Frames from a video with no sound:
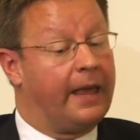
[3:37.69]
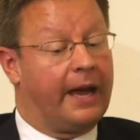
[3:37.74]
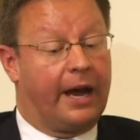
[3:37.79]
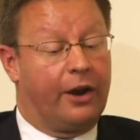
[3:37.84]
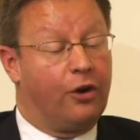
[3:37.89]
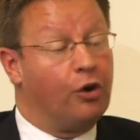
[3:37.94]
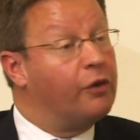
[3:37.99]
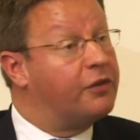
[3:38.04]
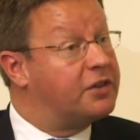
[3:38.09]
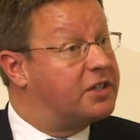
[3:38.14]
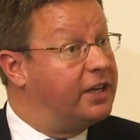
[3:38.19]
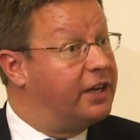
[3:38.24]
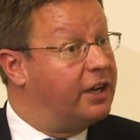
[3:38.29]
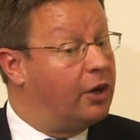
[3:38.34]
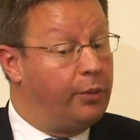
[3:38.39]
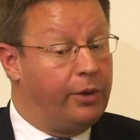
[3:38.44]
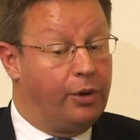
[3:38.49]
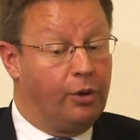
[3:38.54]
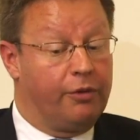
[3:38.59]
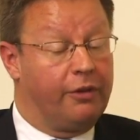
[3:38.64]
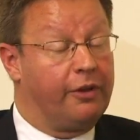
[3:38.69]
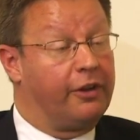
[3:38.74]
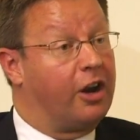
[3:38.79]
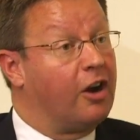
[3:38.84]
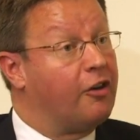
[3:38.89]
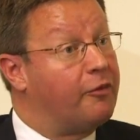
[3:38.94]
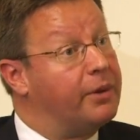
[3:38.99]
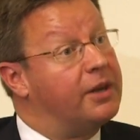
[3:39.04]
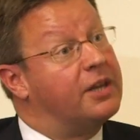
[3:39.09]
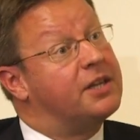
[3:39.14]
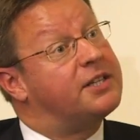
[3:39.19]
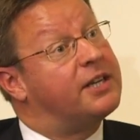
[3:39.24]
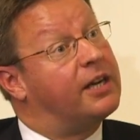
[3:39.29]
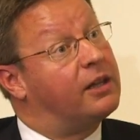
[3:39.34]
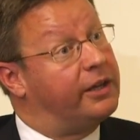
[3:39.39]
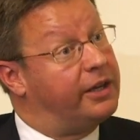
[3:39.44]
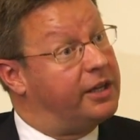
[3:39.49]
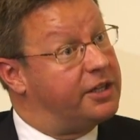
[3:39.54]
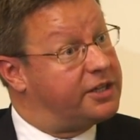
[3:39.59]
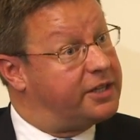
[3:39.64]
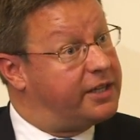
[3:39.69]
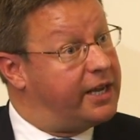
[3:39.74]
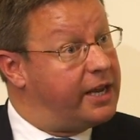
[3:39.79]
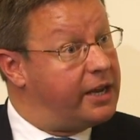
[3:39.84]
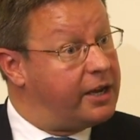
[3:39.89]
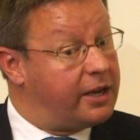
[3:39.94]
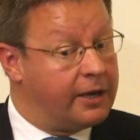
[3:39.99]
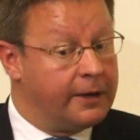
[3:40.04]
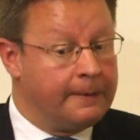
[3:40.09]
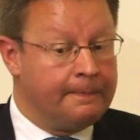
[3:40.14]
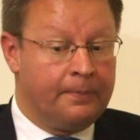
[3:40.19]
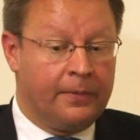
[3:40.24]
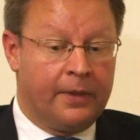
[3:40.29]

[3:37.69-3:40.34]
And obviously now we know the government is selling its stake.